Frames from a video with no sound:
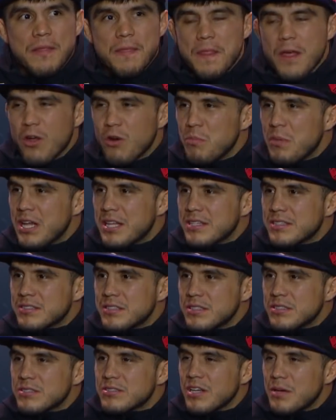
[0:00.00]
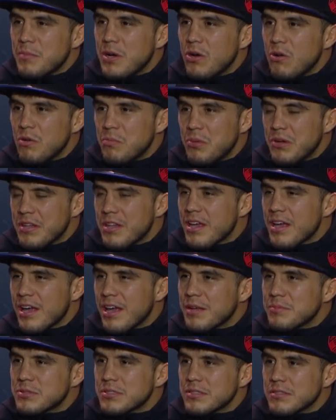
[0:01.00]
don't make decisions on my own. But yeah,
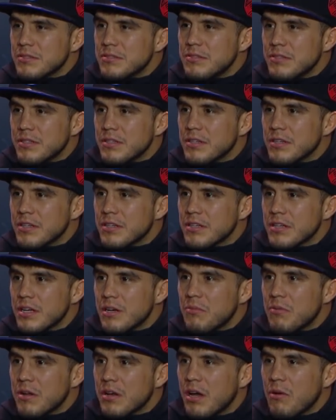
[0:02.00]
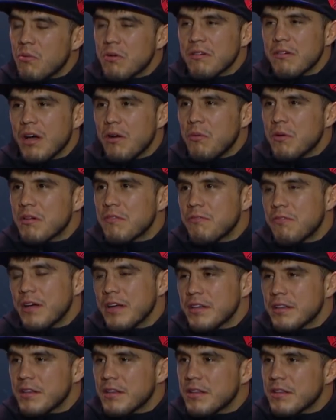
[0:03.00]
absolutely. I want to
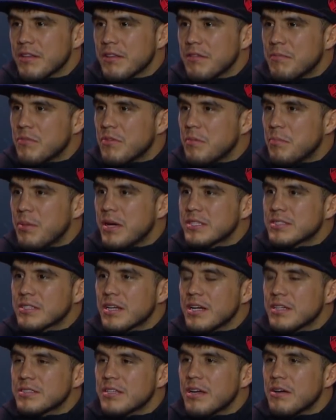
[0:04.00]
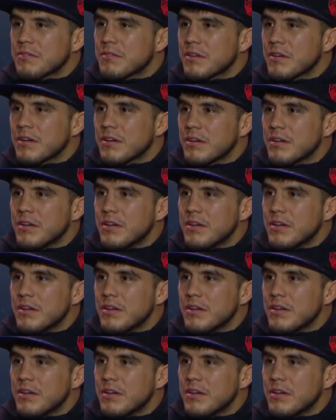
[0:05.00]
fight the best guys out there.